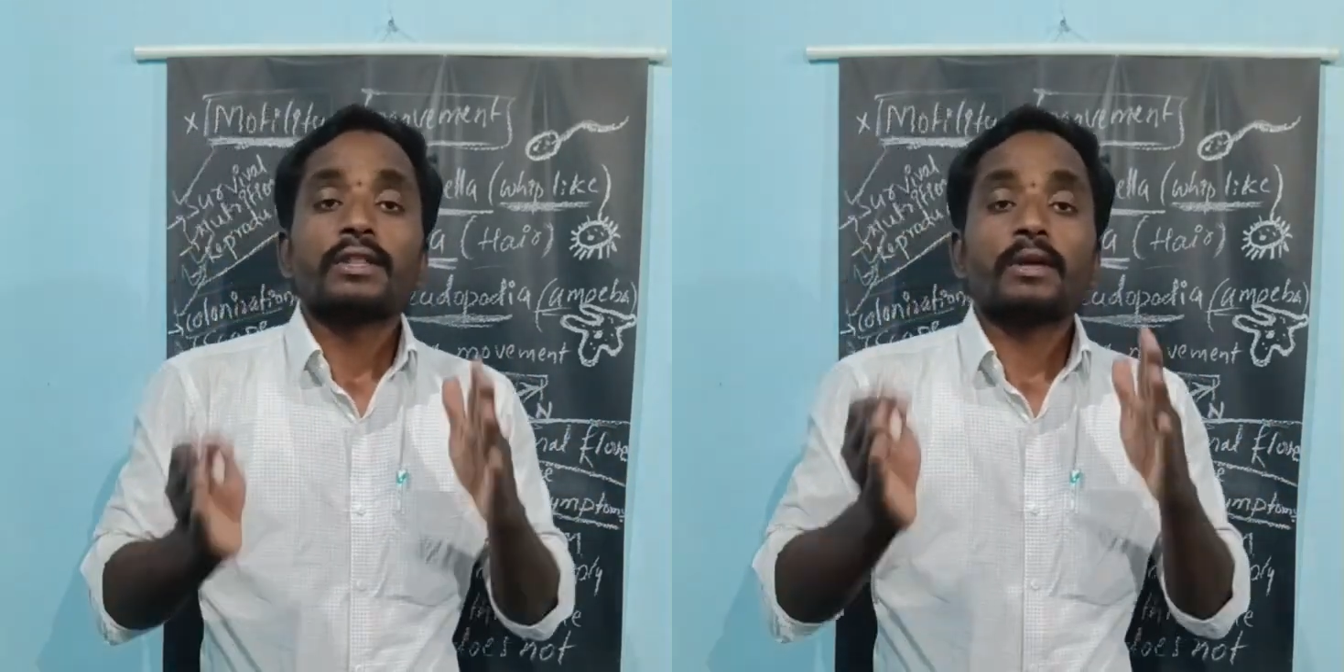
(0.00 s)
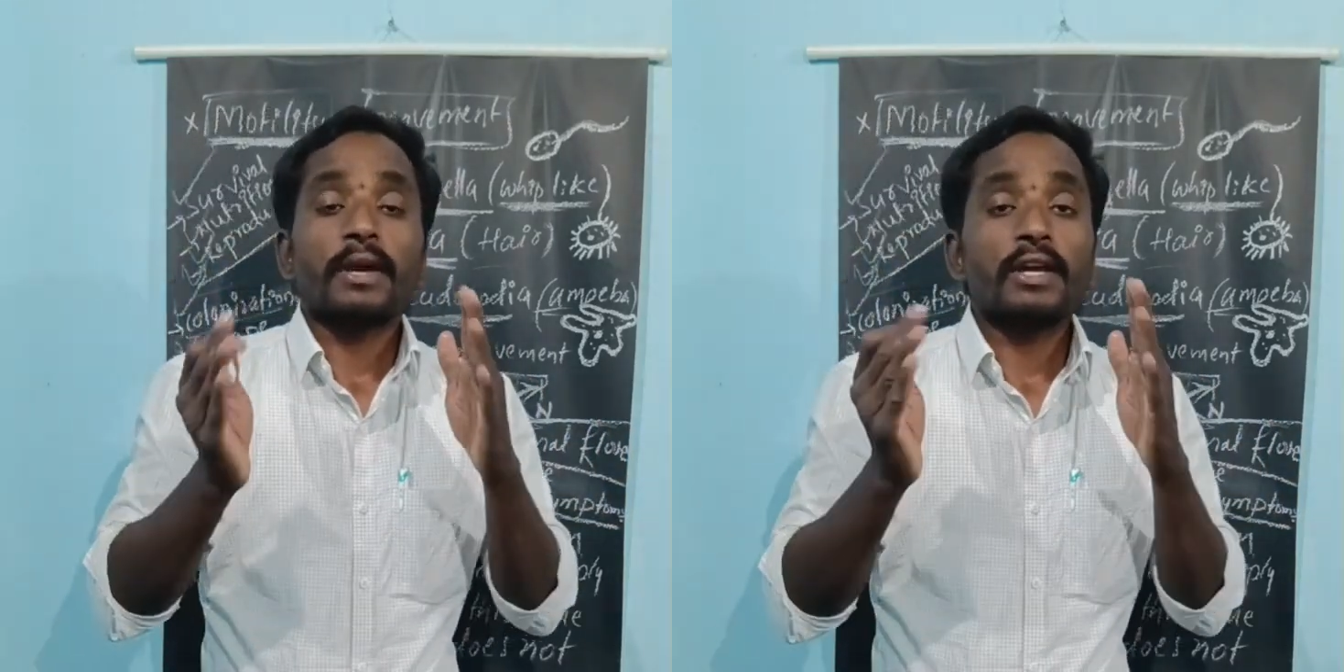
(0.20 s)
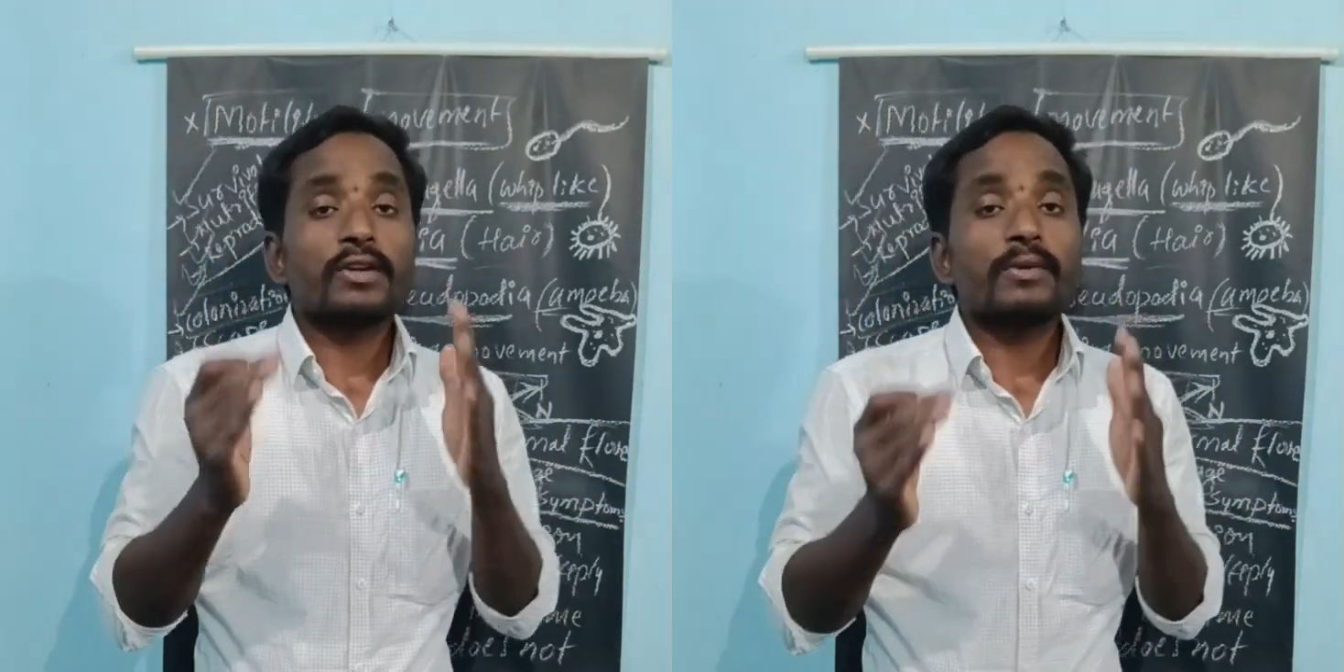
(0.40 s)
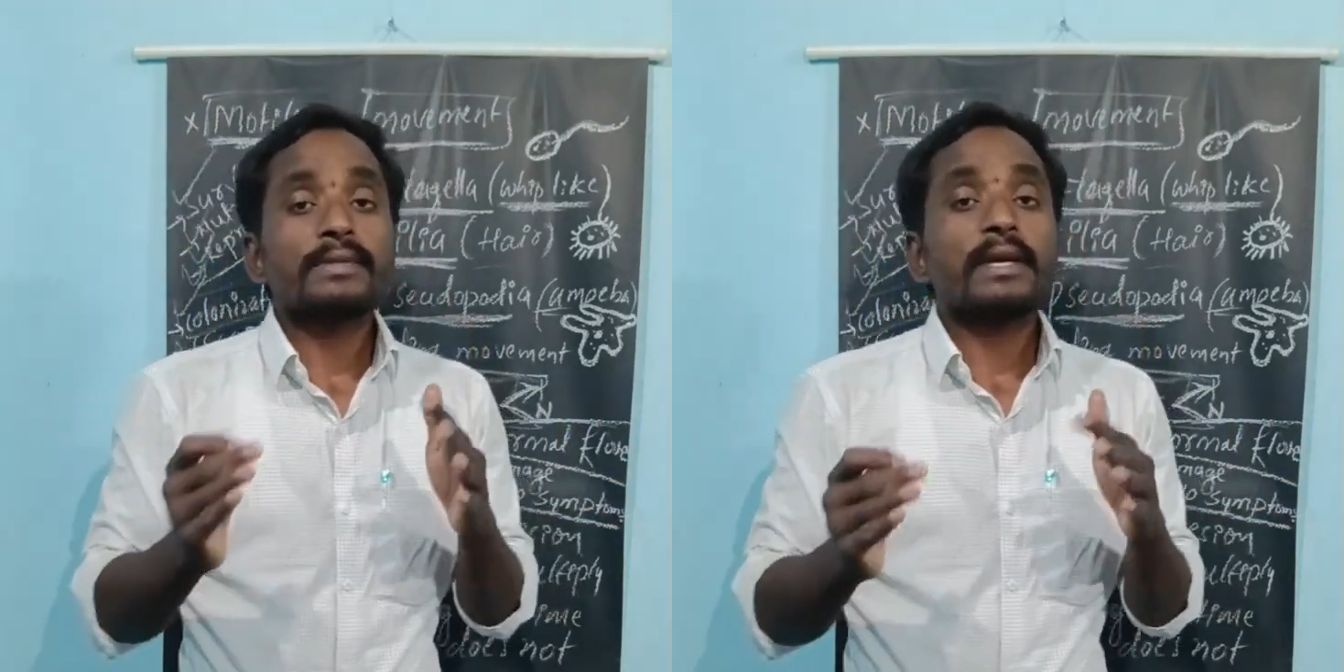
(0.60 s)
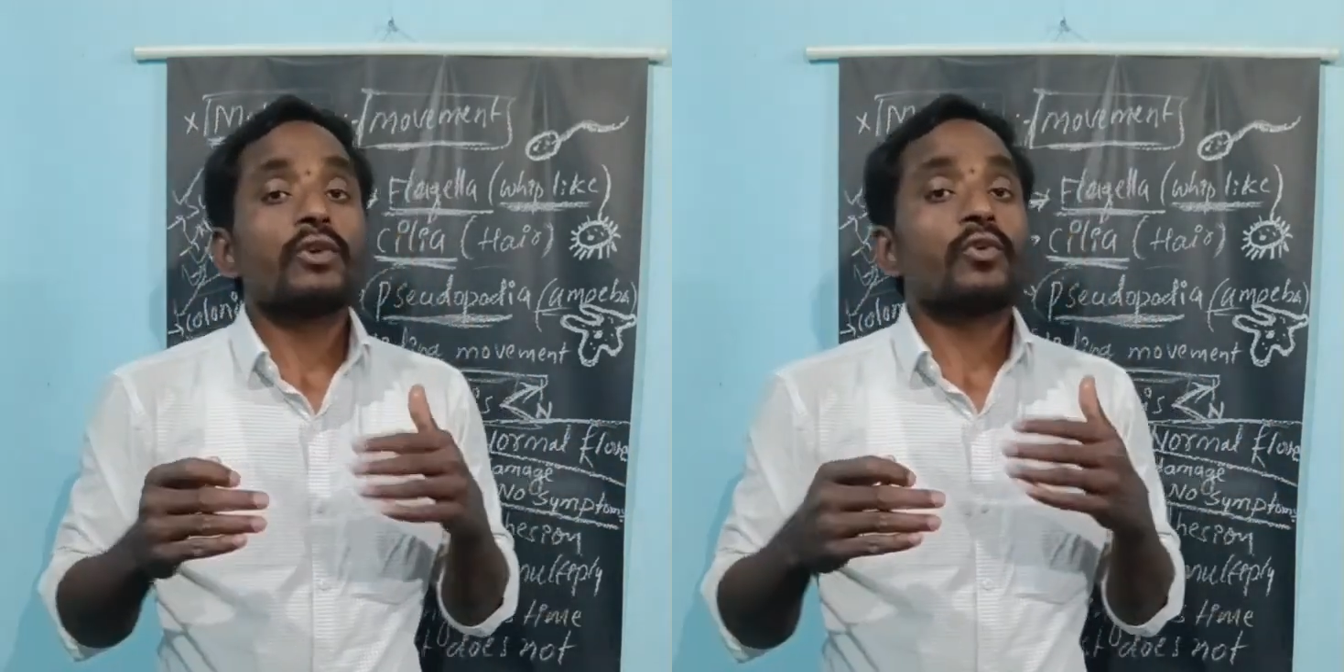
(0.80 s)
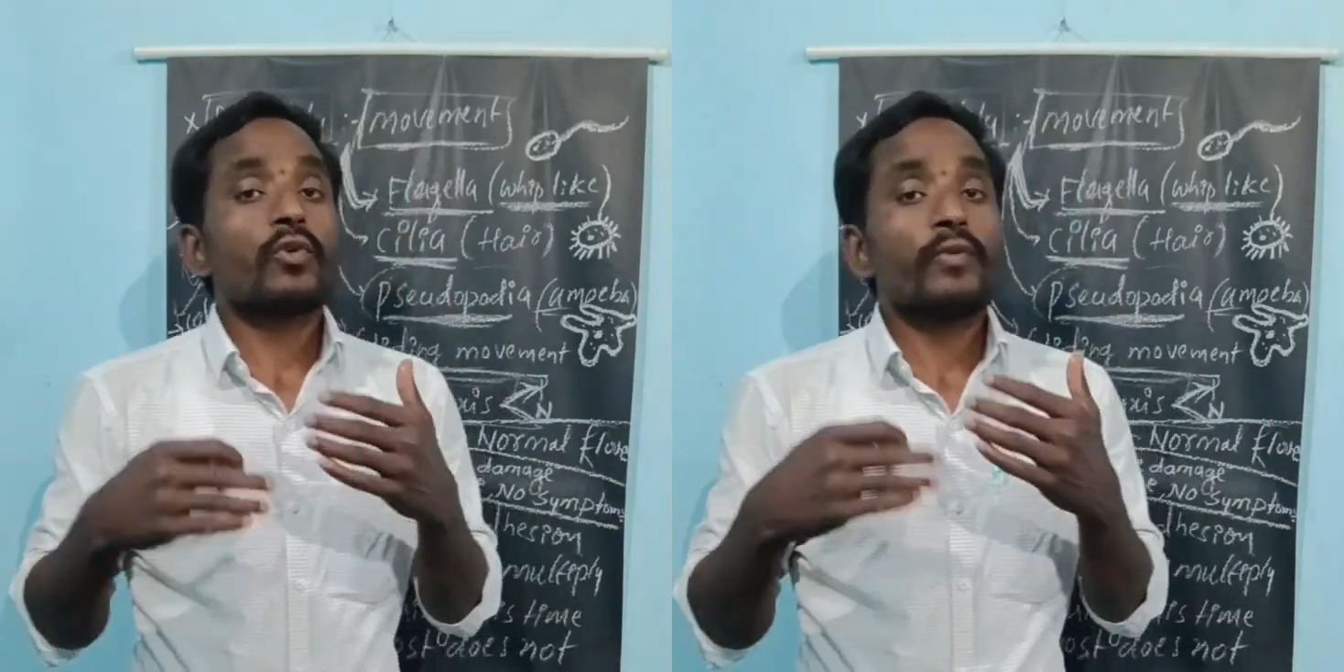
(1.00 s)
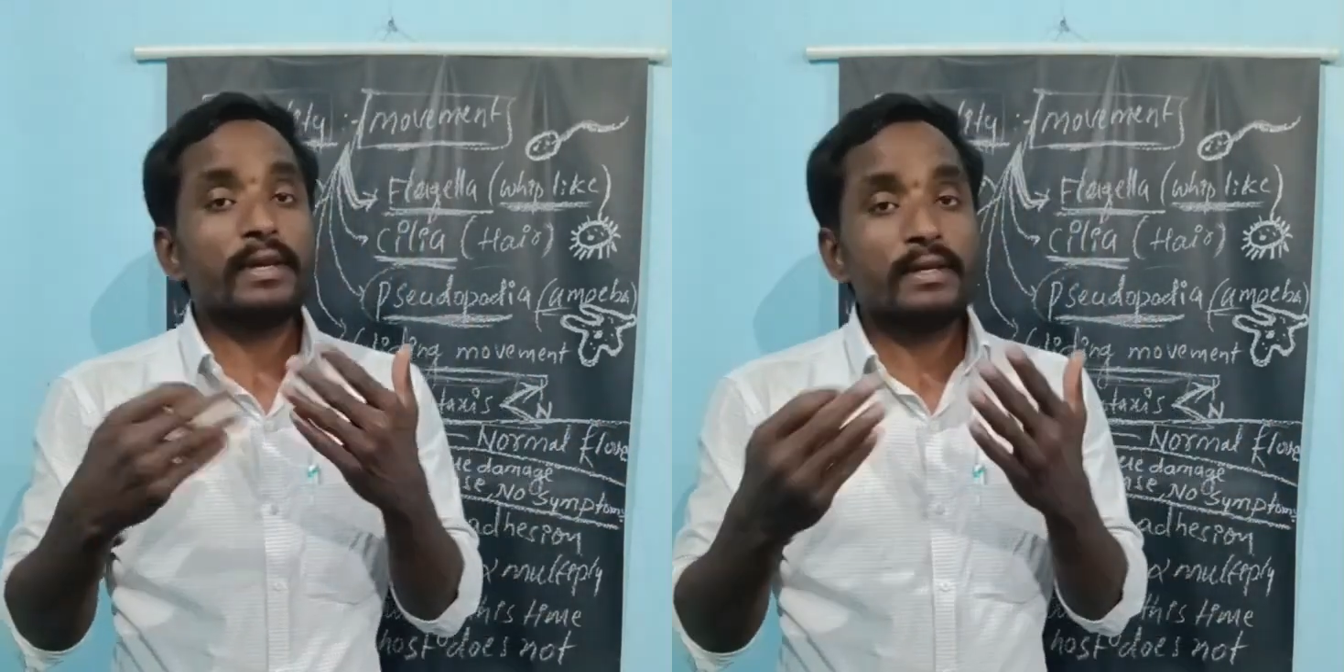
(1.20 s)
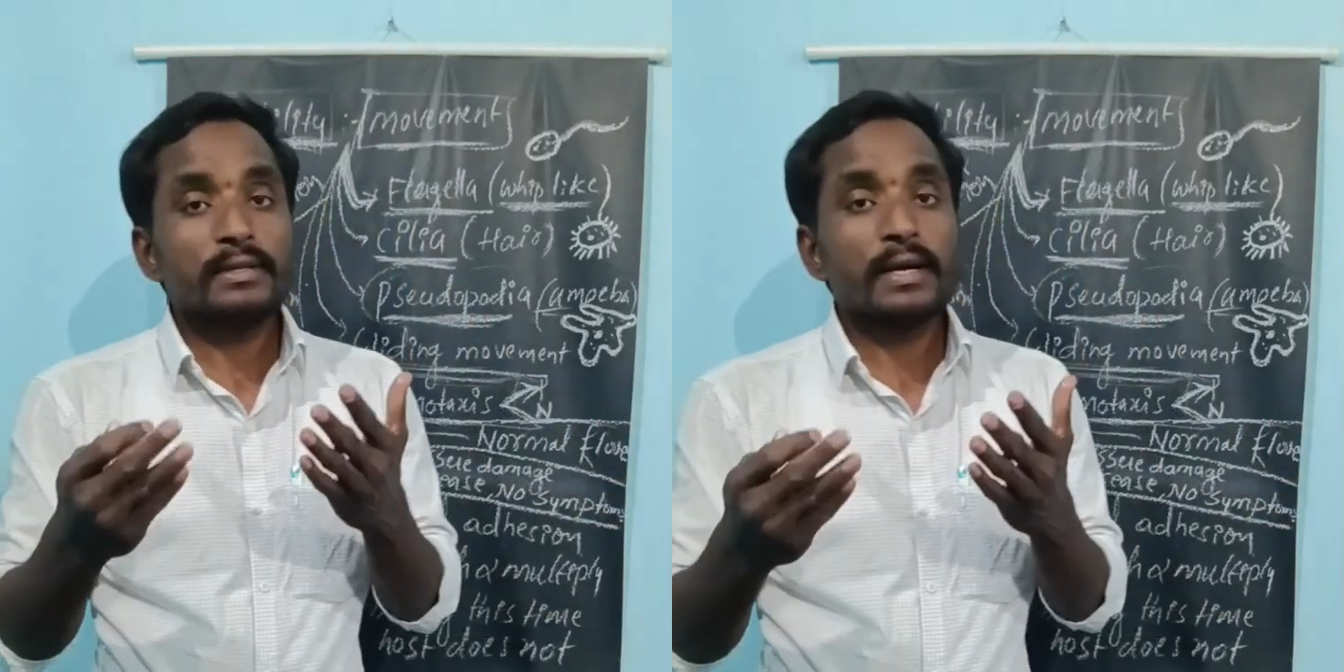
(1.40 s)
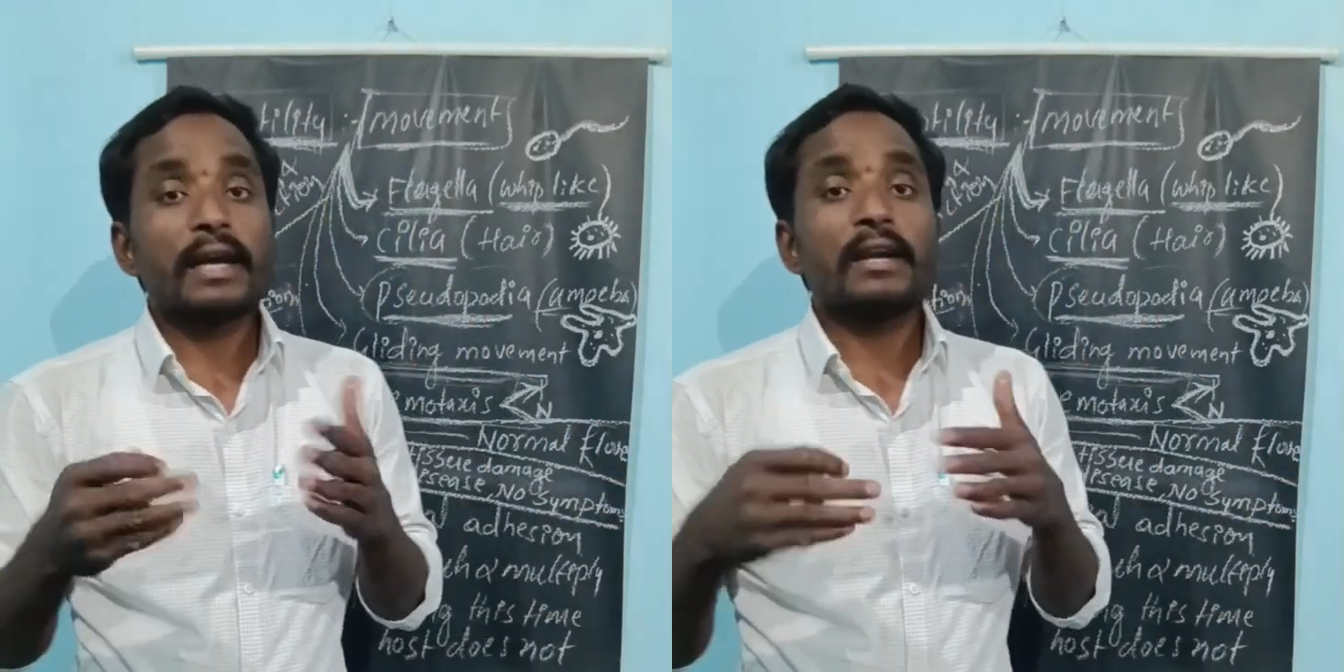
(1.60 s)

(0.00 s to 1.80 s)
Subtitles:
the microbes are growing